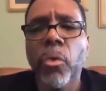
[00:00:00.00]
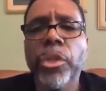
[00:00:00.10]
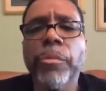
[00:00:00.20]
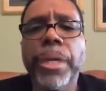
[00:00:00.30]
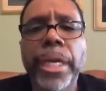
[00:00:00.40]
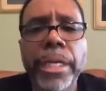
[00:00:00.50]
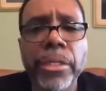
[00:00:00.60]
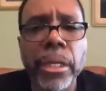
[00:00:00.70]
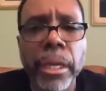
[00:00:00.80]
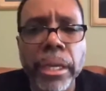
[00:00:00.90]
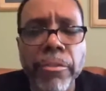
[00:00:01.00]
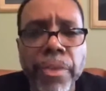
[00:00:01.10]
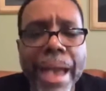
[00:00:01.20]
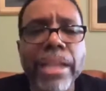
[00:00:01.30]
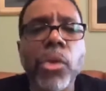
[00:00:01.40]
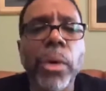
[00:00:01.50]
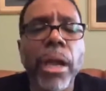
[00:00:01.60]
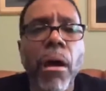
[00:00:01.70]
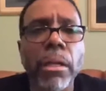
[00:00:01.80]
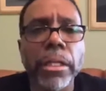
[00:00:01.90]
When you begin to
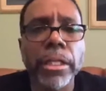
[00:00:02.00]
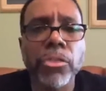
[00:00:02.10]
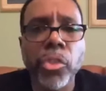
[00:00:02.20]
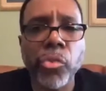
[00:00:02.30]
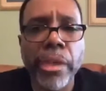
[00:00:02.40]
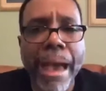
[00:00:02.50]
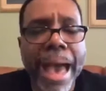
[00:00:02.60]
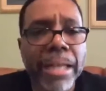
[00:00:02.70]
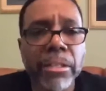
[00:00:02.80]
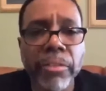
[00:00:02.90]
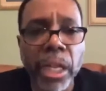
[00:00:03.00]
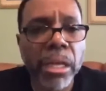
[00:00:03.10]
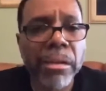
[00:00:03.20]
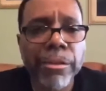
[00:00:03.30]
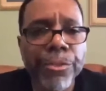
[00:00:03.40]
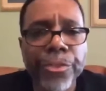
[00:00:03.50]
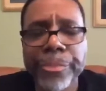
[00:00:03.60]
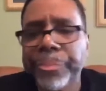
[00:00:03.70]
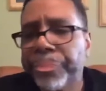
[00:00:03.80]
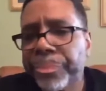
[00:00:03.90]
evaluate all of this through the eyes of love,
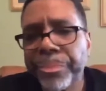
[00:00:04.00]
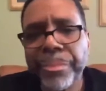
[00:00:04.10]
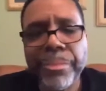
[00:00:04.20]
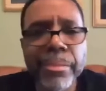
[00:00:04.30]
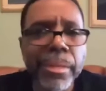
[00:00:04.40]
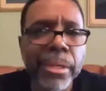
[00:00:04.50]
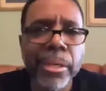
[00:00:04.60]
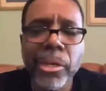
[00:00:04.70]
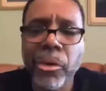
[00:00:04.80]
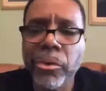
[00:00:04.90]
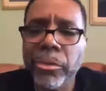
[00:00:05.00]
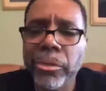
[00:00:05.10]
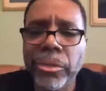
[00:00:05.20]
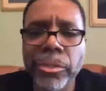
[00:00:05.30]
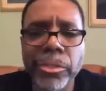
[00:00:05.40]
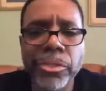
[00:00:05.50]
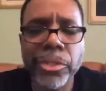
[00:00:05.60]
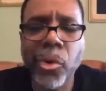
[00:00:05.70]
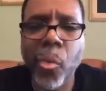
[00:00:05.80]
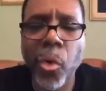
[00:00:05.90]
you know, you're you're
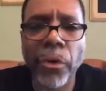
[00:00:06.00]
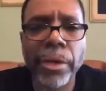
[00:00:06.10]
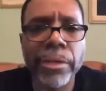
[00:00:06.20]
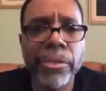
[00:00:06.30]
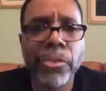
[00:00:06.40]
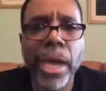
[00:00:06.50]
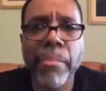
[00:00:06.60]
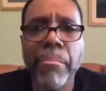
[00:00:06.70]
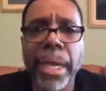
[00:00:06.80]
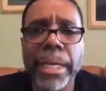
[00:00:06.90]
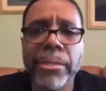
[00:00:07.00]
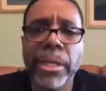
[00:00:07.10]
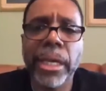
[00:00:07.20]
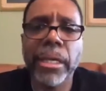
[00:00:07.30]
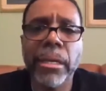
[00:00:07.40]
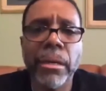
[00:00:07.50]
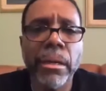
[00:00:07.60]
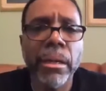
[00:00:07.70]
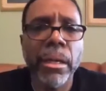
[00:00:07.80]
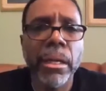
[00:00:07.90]
still working to try to maintain a
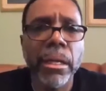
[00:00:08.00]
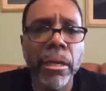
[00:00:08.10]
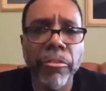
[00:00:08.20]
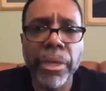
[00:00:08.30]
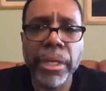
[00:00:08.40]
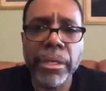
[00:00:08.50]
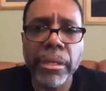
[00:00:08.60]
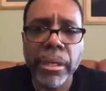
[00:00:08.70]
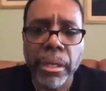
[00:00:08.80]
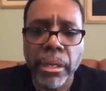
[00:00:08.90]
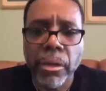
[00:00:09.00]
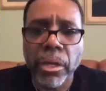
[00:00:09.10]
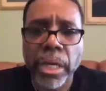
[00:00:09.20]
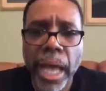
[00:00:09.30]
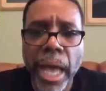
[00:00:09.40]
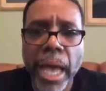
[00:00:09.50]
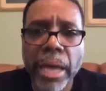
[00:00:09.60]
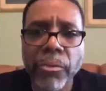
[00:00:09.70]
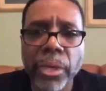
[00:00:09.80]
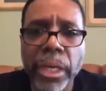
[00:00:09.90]
loving,
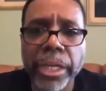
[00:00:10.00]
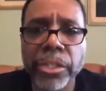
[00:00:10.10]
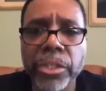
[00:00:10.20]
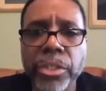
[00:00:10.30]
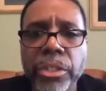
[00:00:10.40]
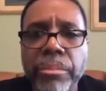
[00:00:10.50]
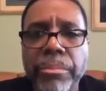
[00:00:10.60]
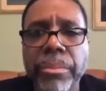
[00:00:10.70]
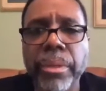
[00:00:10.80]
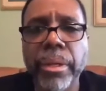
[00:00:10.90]
kind relationship,